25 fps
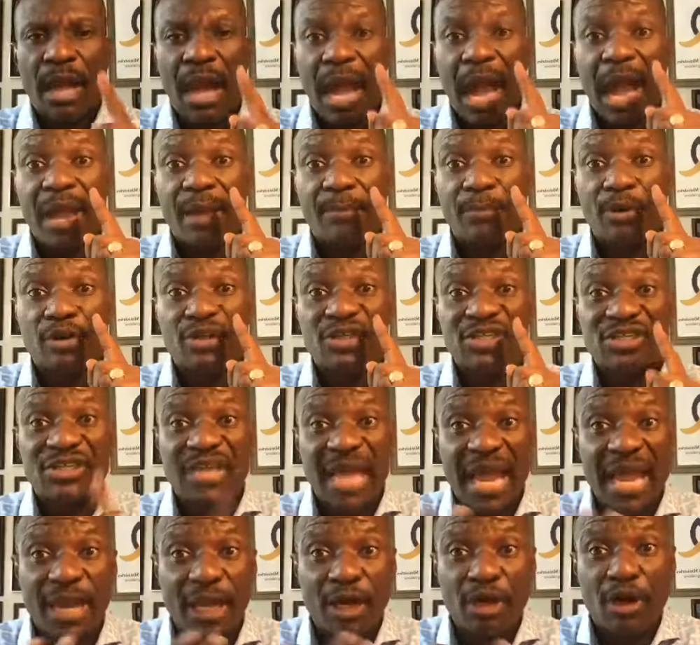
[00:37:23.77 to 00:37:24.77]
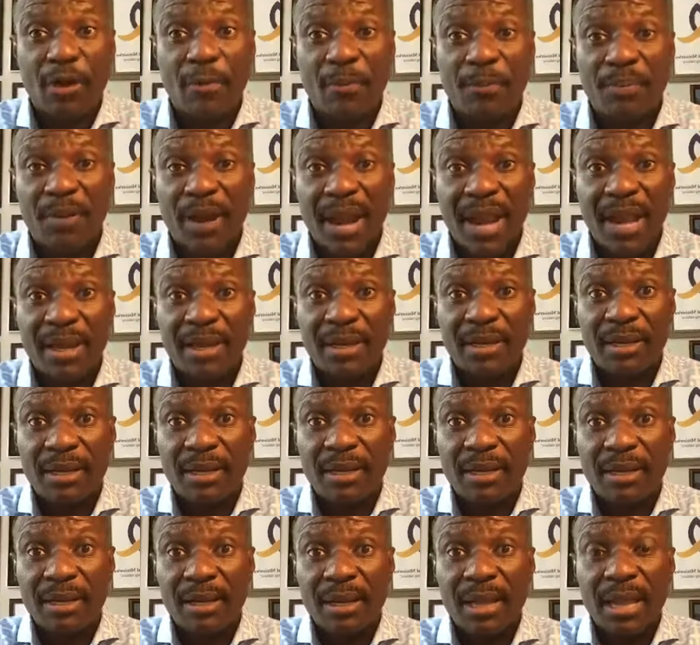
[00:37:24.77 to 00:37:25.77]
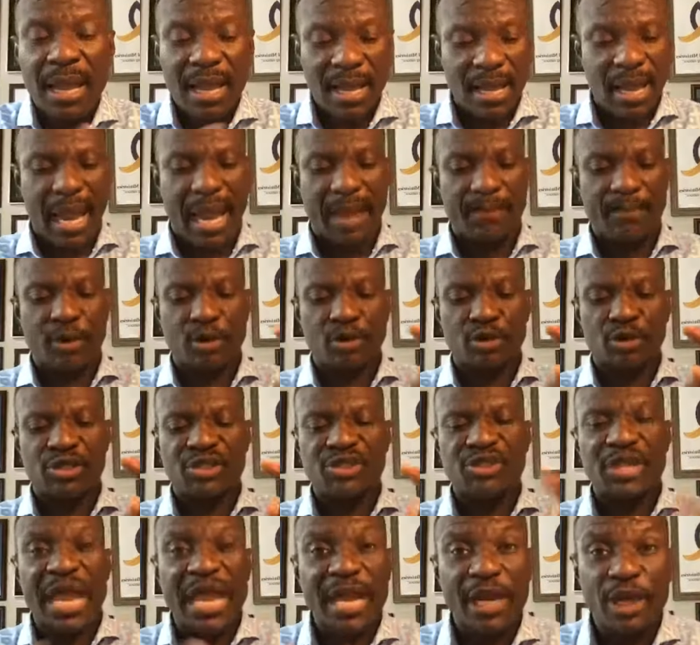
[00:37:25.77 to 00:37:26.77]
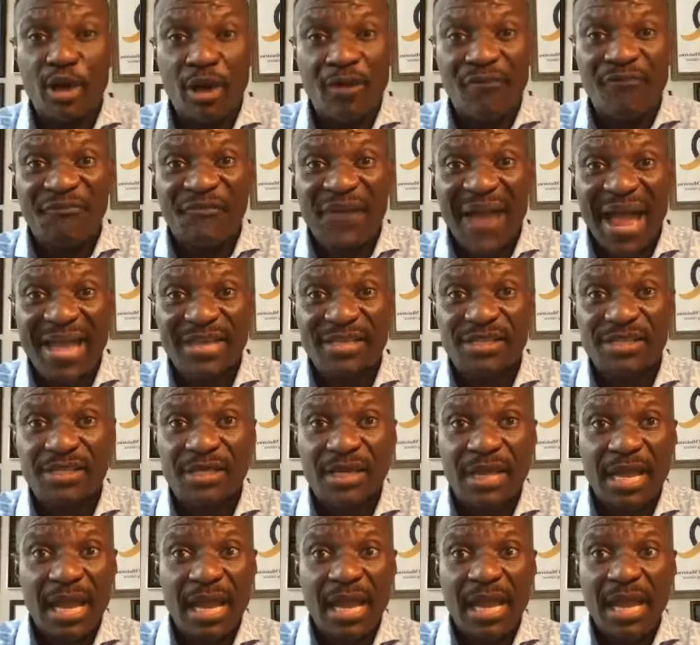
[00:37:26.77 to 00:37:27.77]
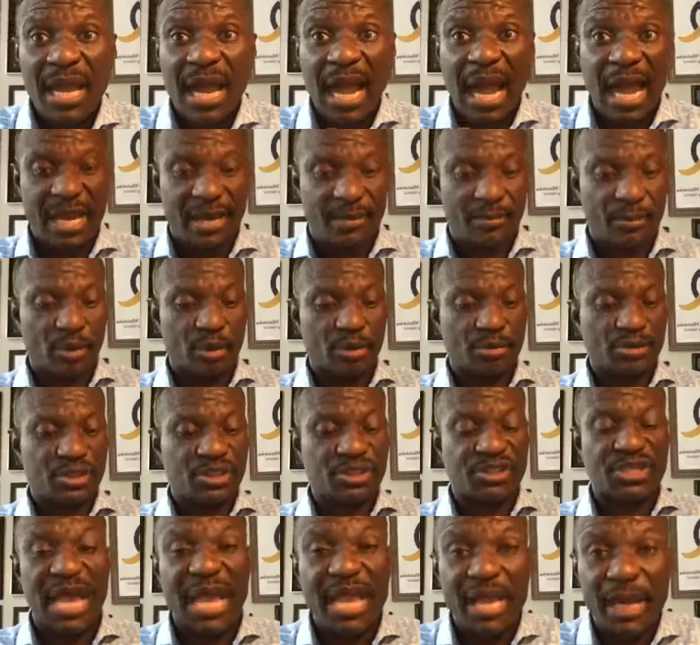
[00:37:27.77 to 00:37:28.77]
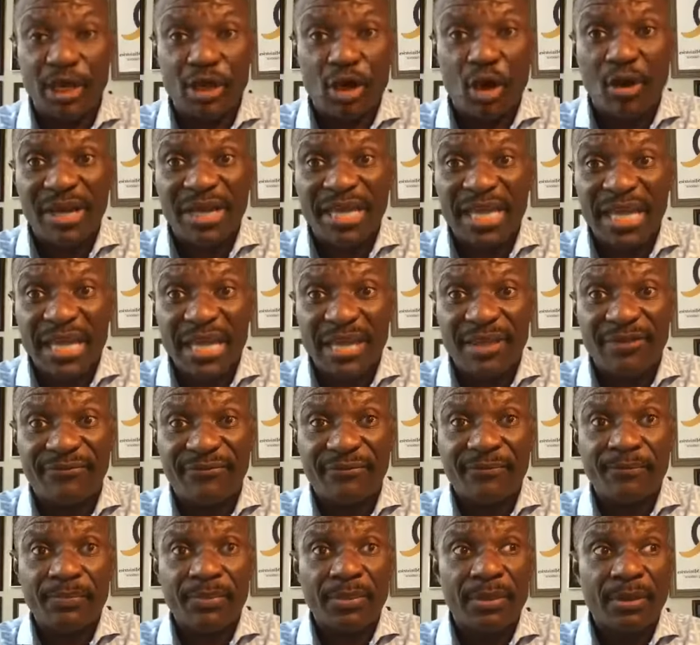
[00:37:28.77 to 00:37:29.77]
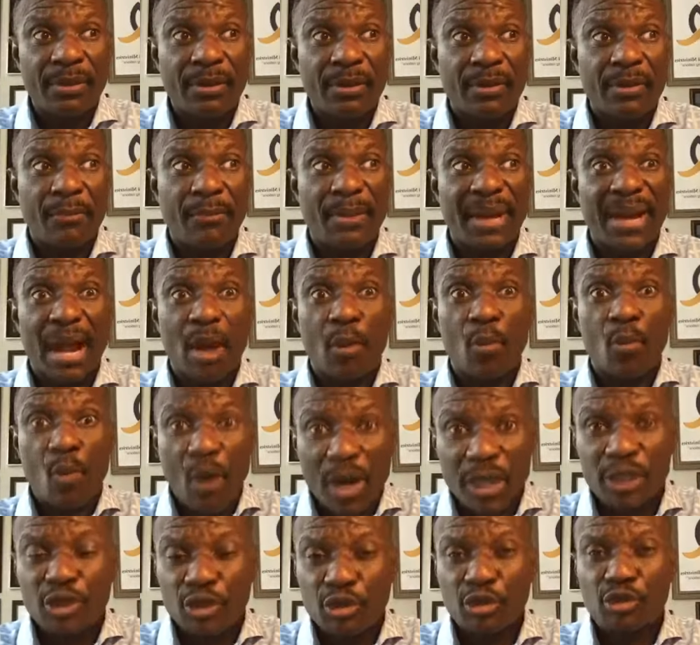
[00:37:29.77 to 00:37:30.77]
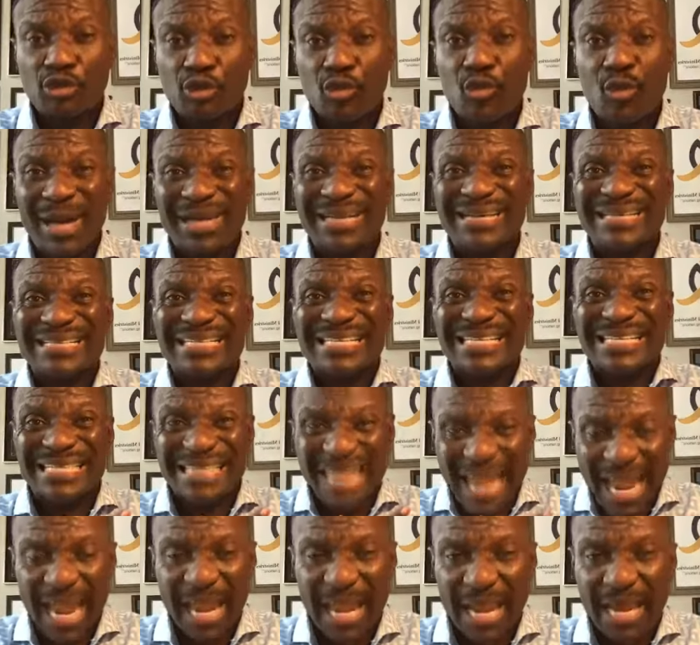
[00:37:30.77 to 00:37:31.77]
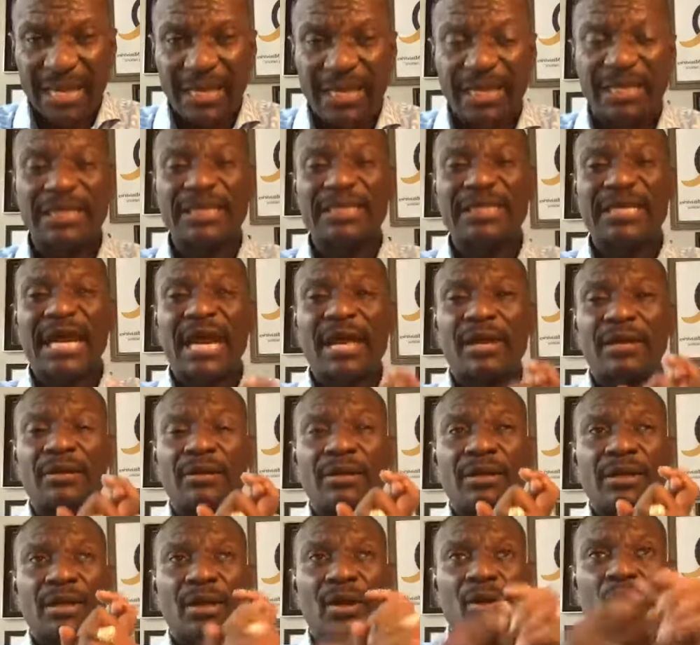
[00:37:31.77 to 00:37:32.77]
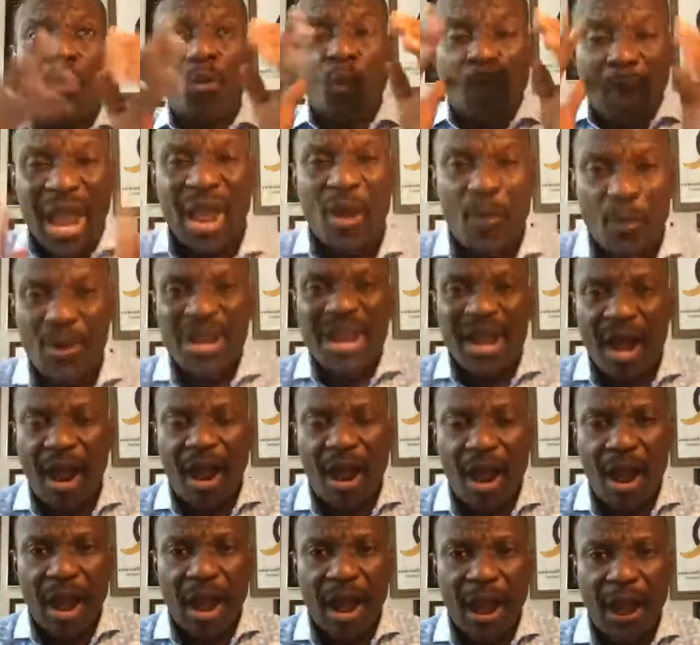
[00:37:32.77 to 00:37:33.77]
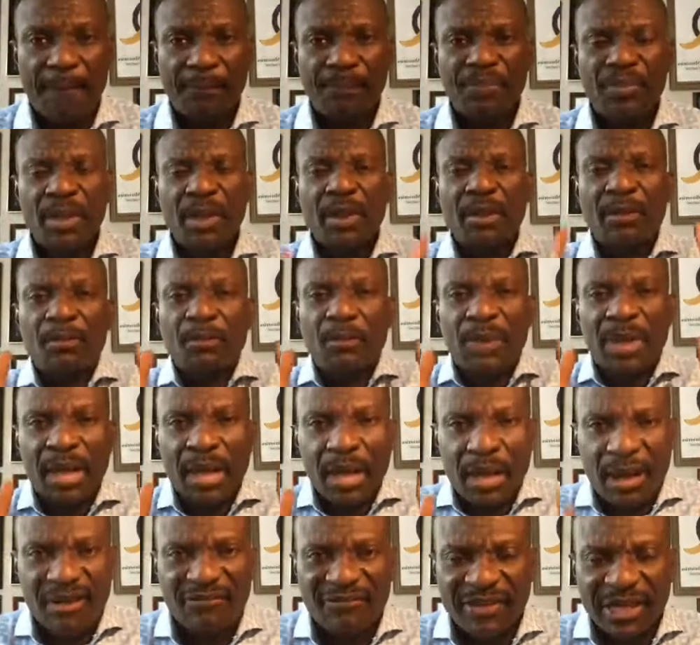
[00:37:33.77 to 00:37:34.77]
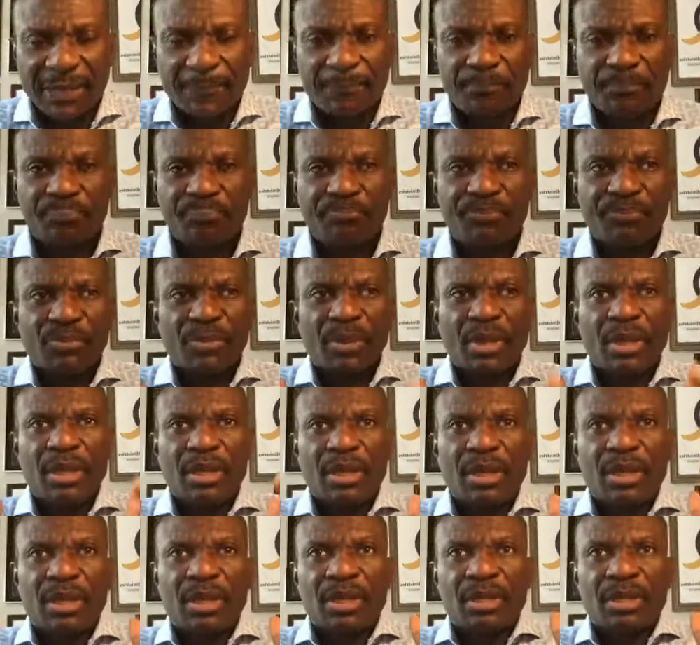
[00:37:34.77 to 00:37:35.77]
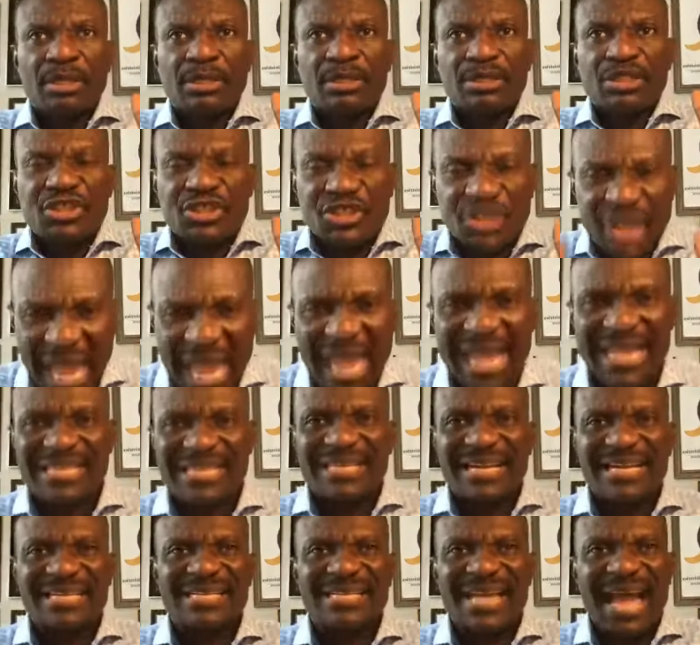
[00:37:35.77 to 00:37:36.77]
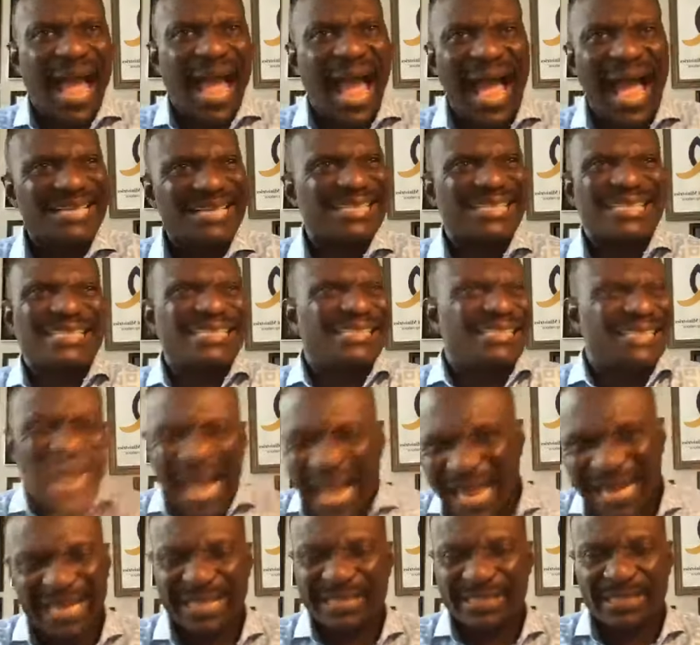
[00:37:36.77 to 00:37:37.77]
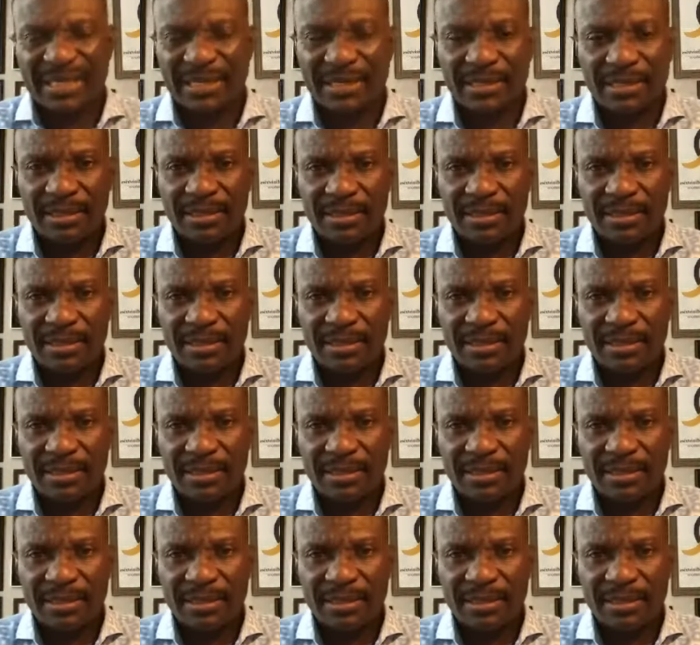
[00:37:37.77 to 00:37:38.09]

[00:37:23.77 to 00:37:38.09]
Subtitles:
I am not saying don't pray. I'm not saying don't fast. I am not saying don't give. But I want you to understand where we are. Beloved, Jesus has done it.